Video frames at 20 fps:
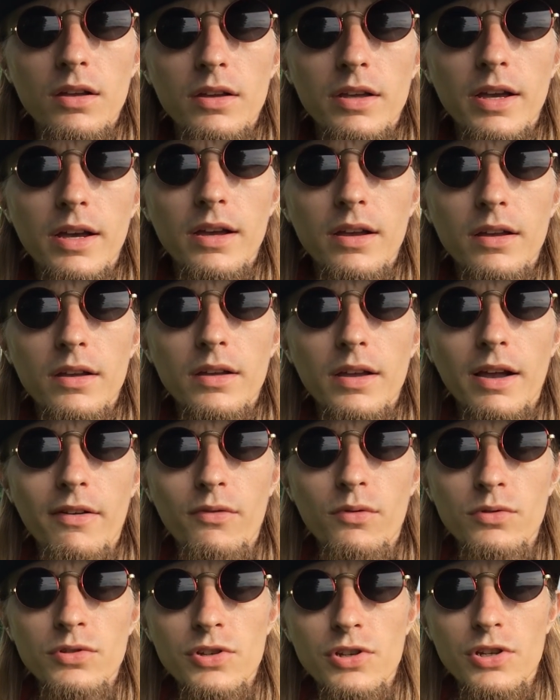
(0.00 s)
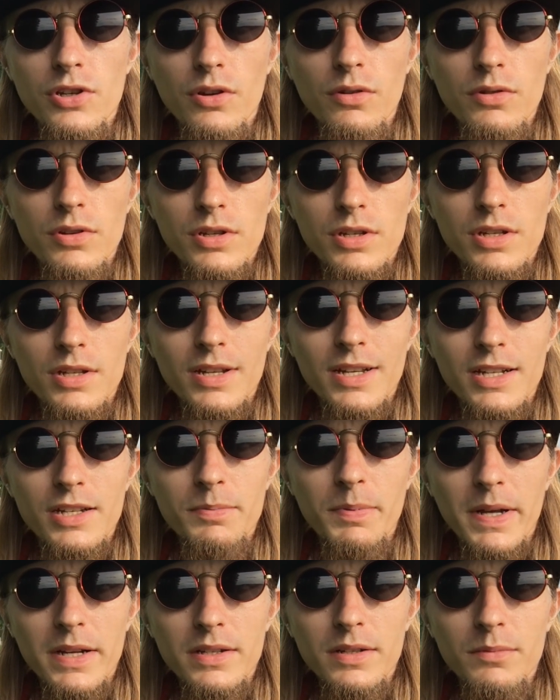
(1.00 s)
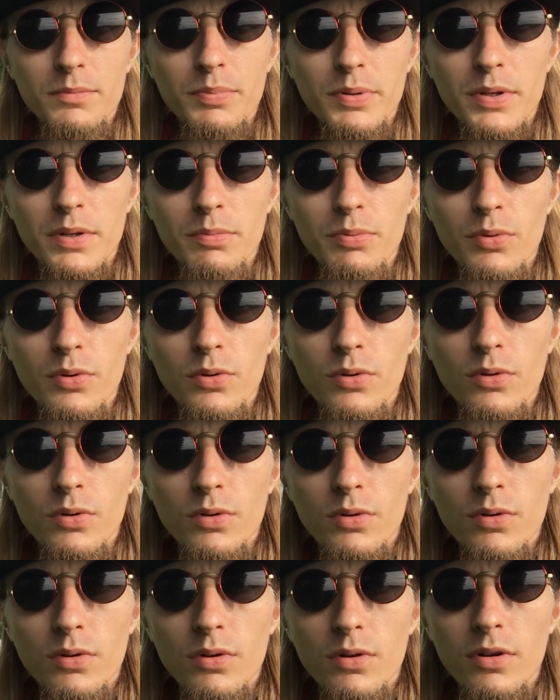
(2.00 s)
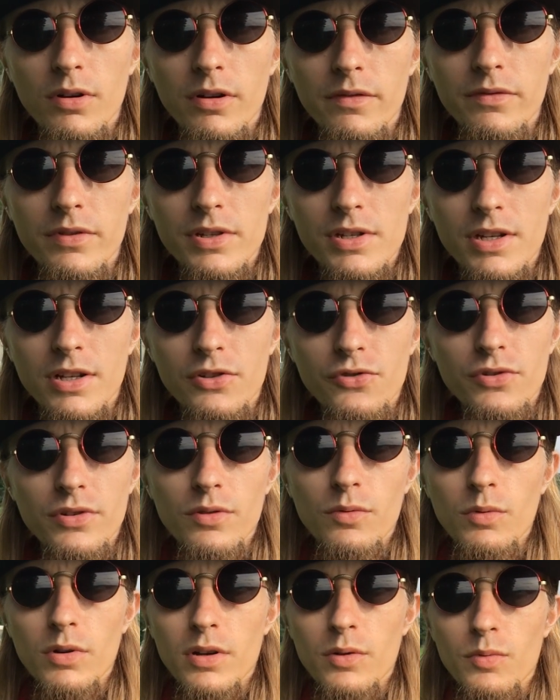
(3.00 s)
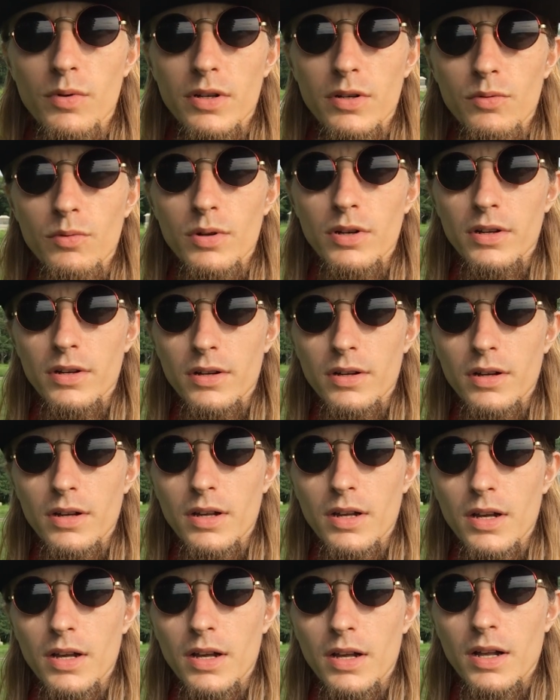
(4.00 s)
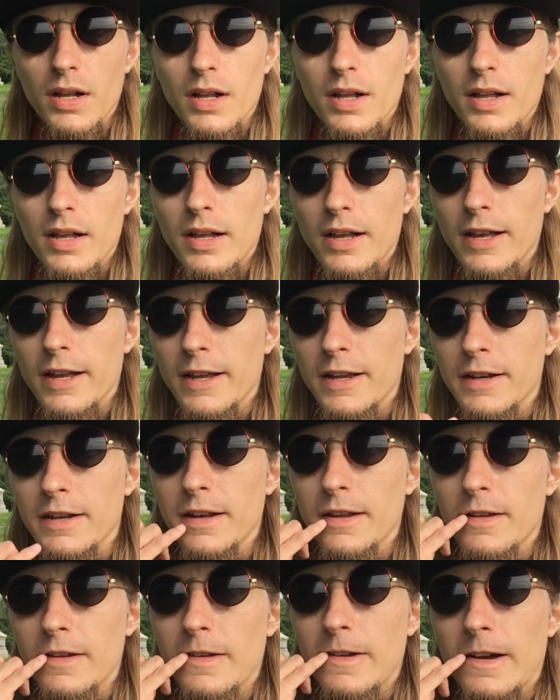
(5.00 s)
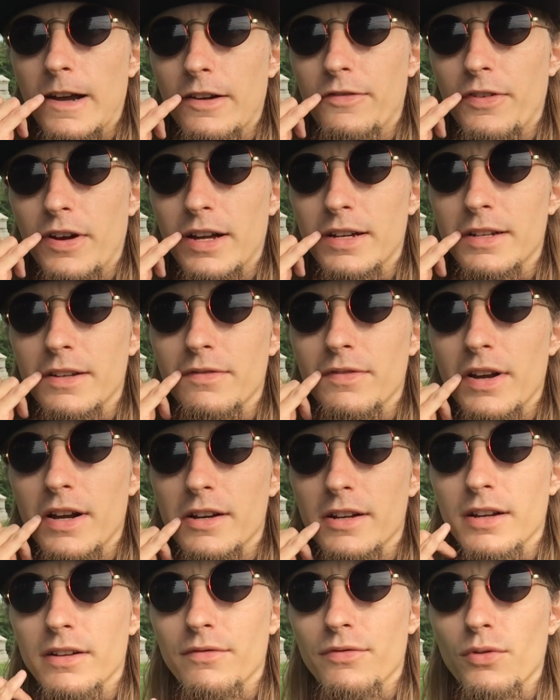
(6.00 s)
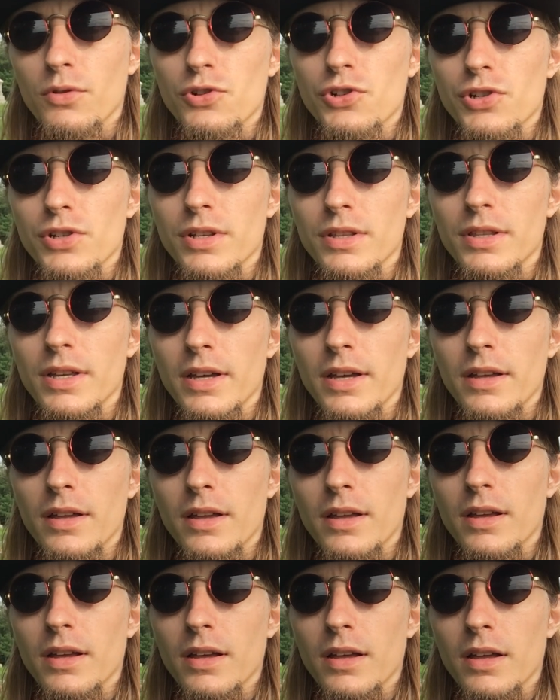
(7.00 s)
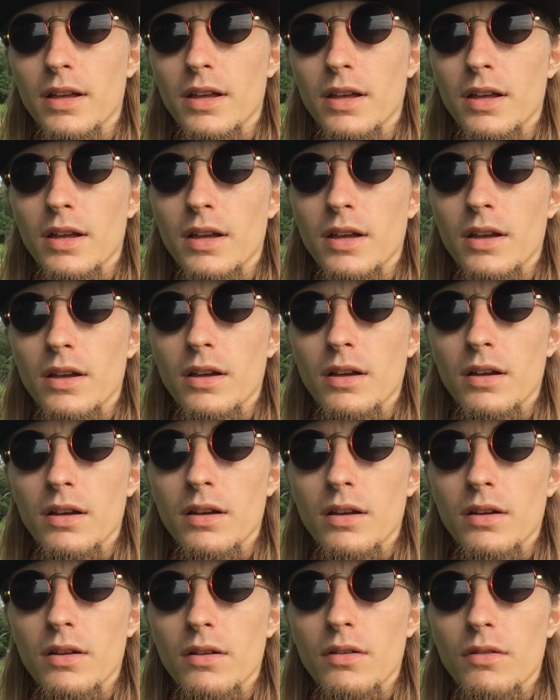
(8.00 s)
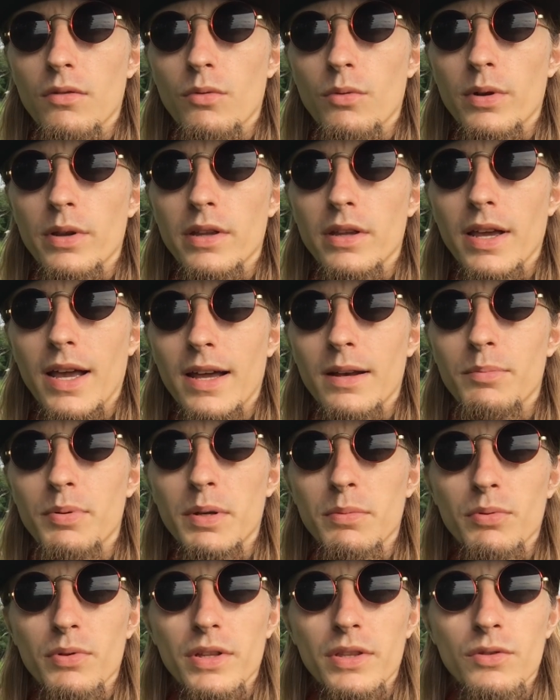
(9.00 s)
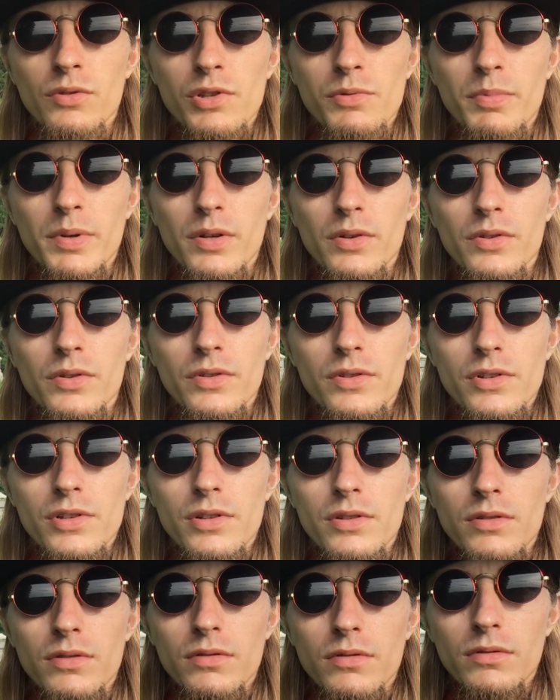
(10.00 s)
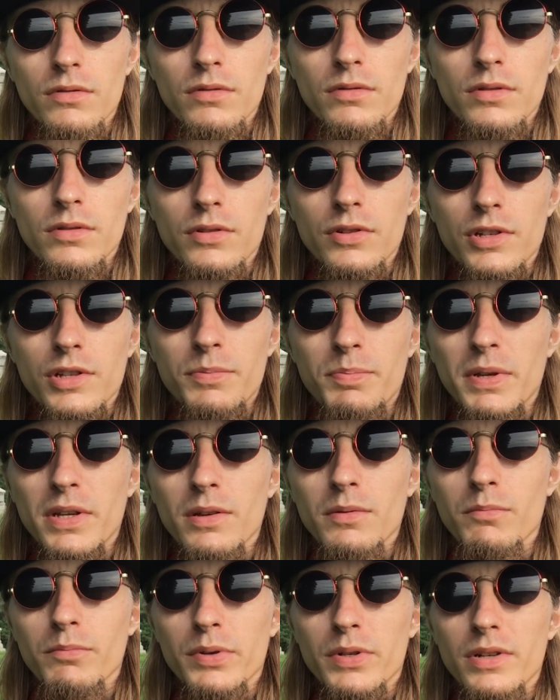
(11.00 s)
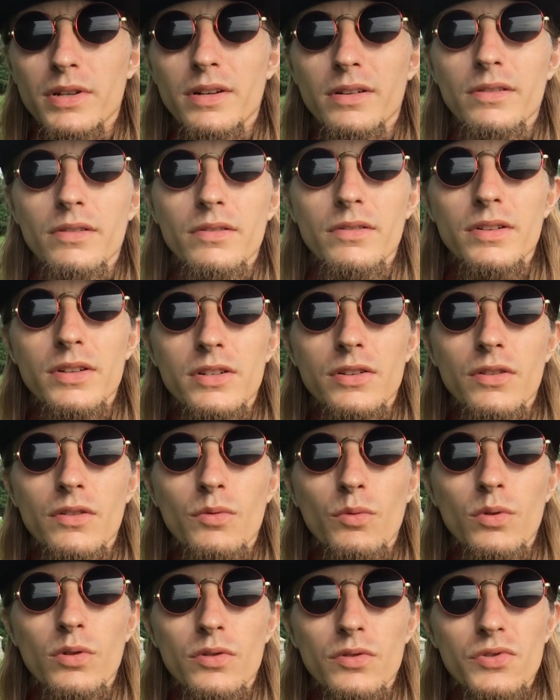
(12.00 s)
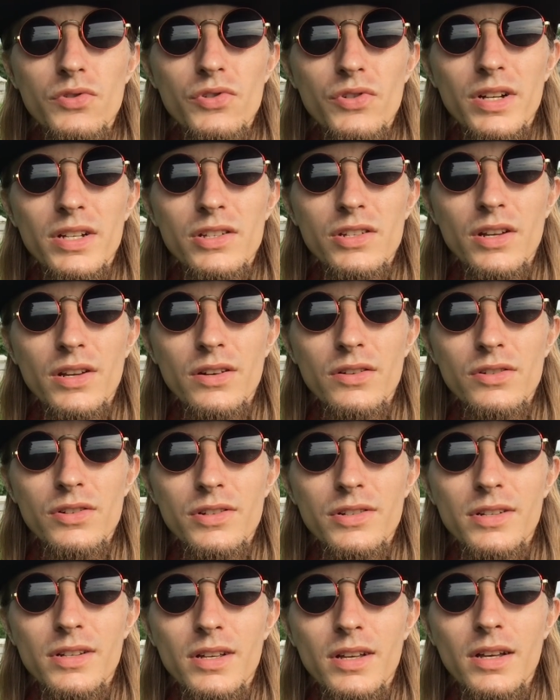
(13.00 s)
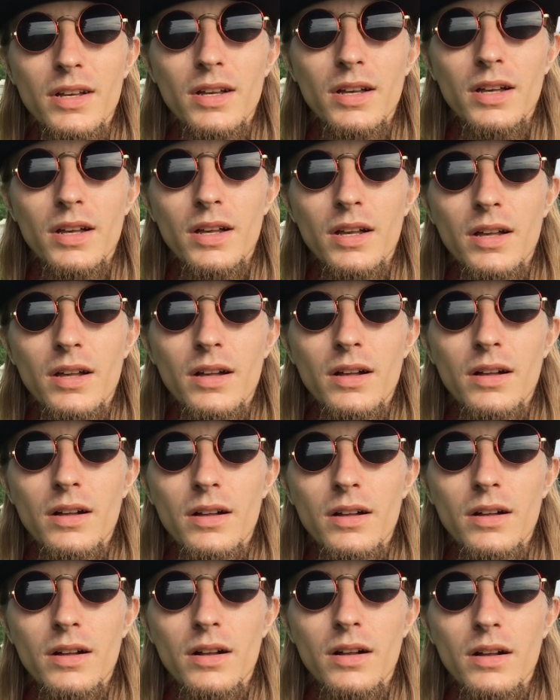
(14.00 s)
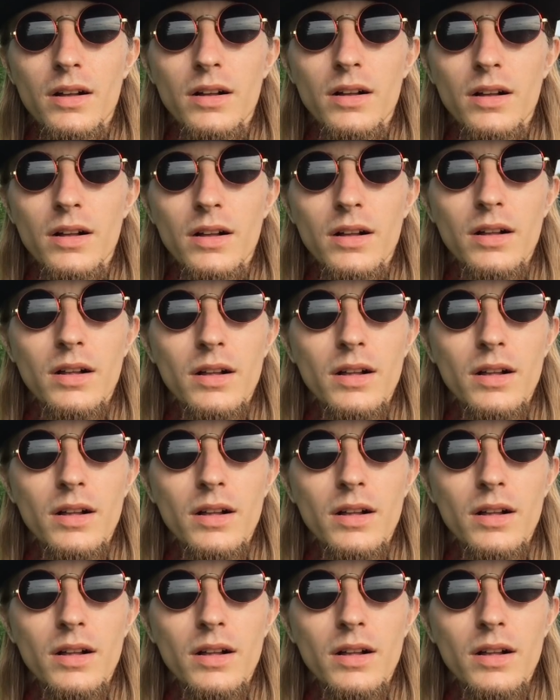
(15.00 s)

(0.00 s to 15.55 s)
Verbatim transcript: Yeah, everyone's just always expecting people of this country to work, work, work. And I find it very unfortunate that we had people in those buildings, speaking particularly to the World Trade Centers. Uh,